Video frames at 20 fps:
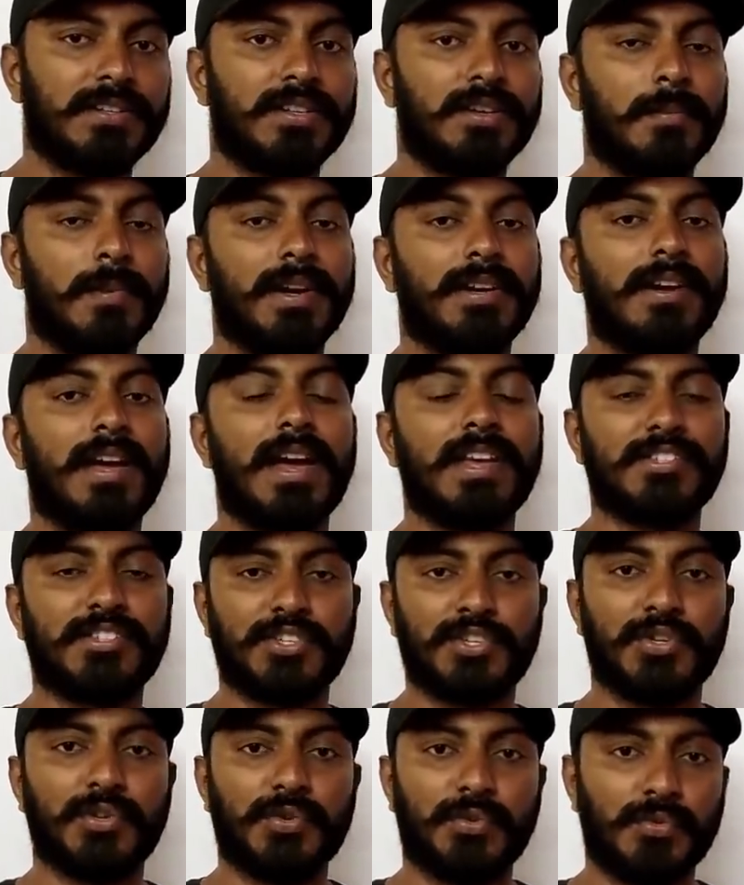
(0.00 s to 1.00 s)
He might
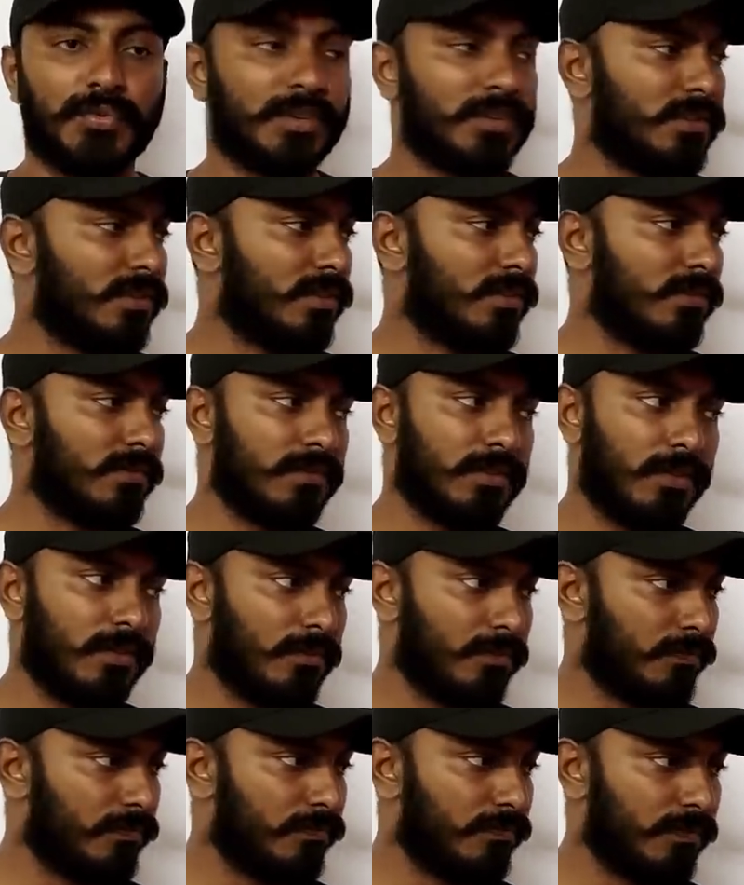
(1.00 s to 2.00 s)
ask you, what are the, you
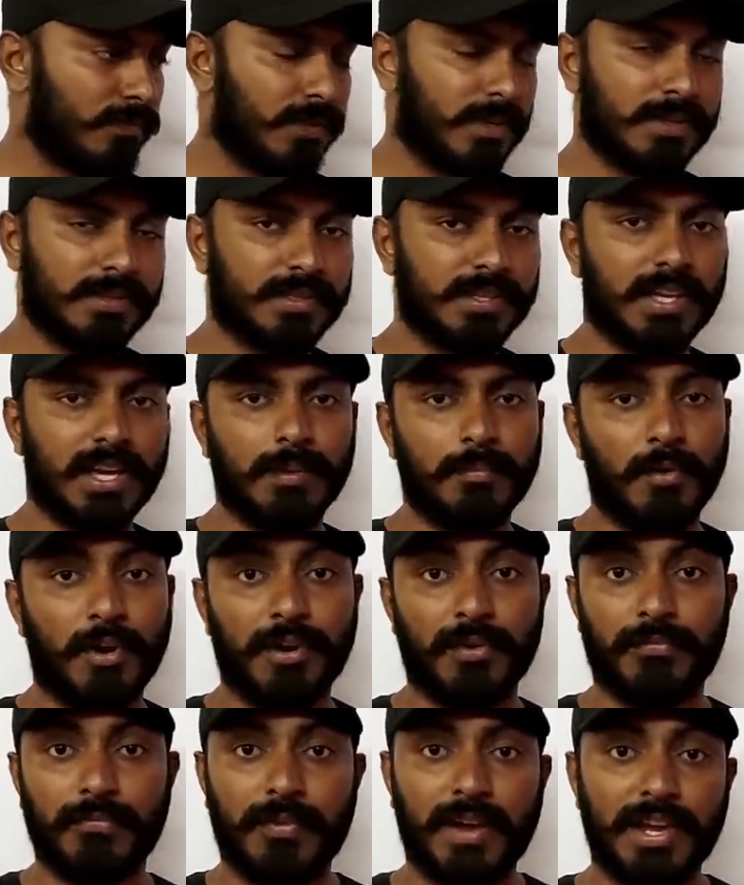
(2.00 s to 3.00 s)
know, single
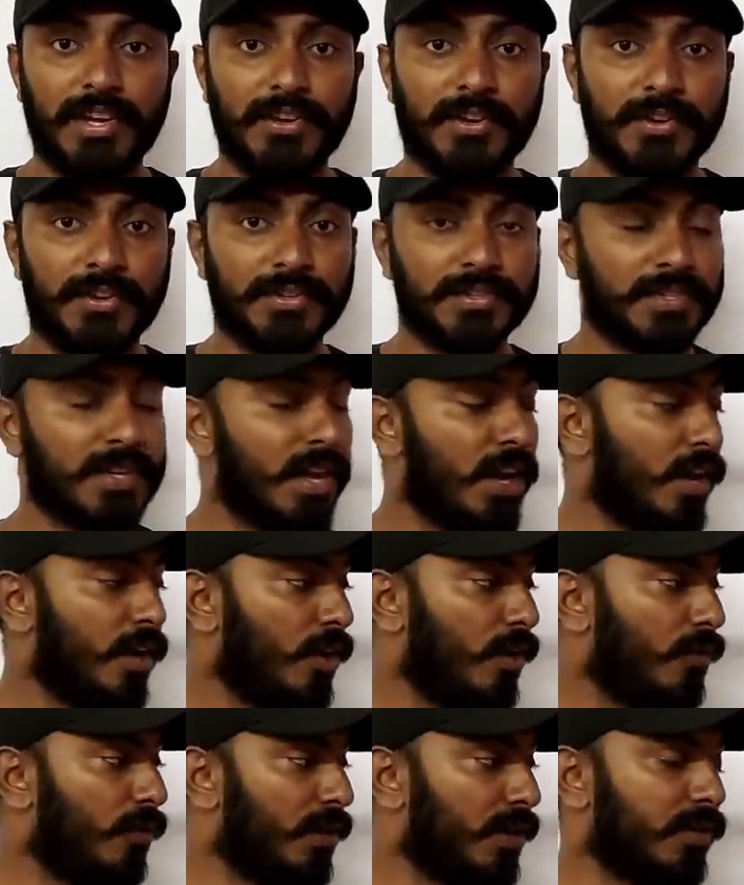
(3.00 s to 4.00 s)
point of failures,
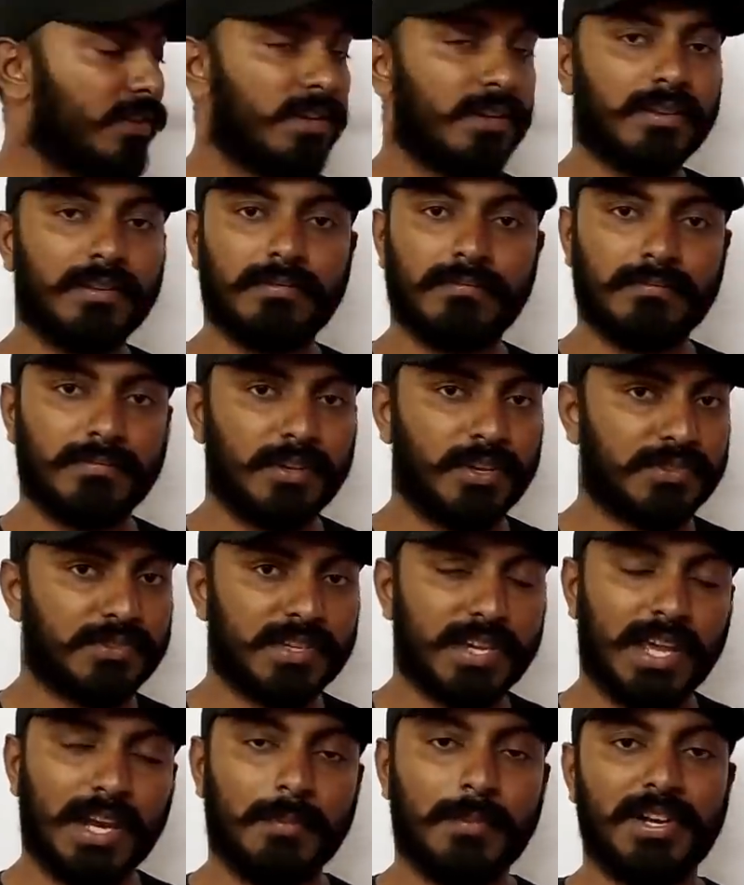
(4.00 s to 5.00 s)
what are the, you know,
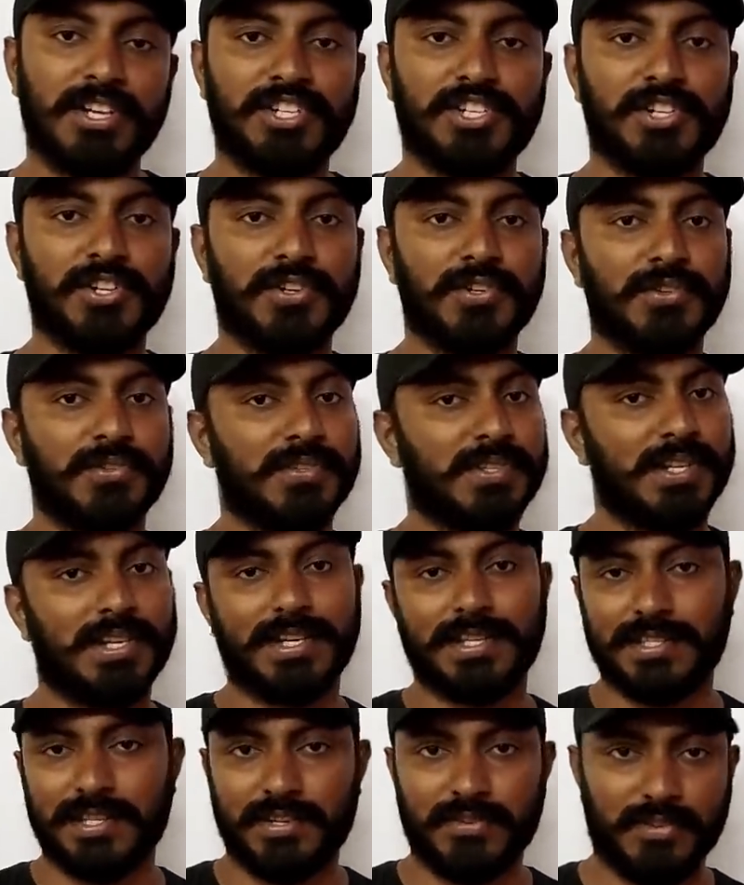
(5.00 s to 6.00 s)
scalable issues, and
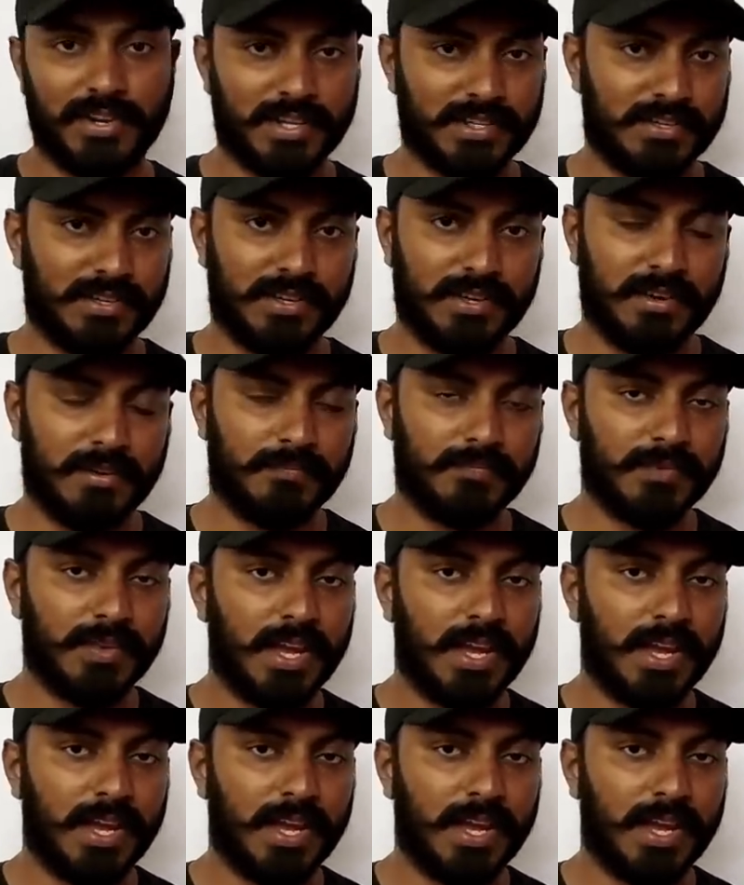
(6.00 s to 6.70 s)
et cetera, et cetera.